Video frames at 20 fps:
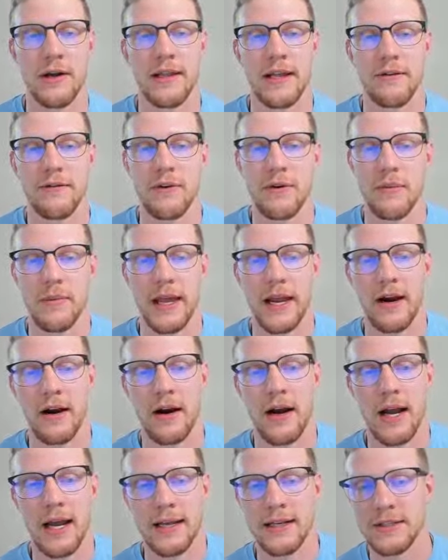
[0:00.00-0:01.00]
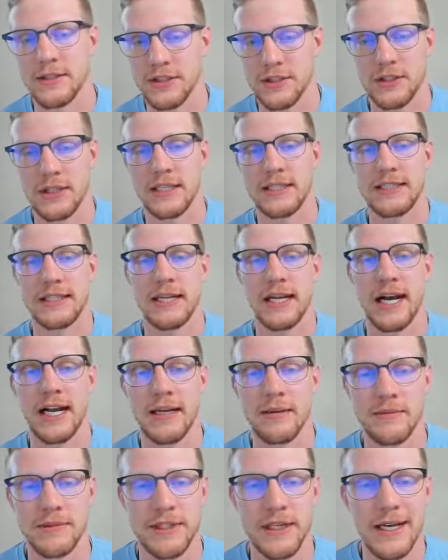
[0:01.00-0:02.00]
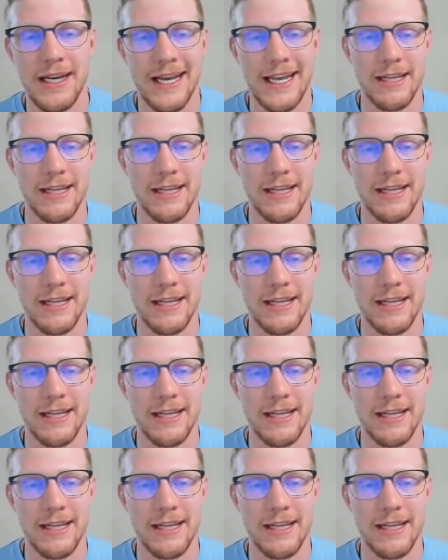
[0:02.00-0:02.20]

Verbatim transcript: And then from there, I just listed items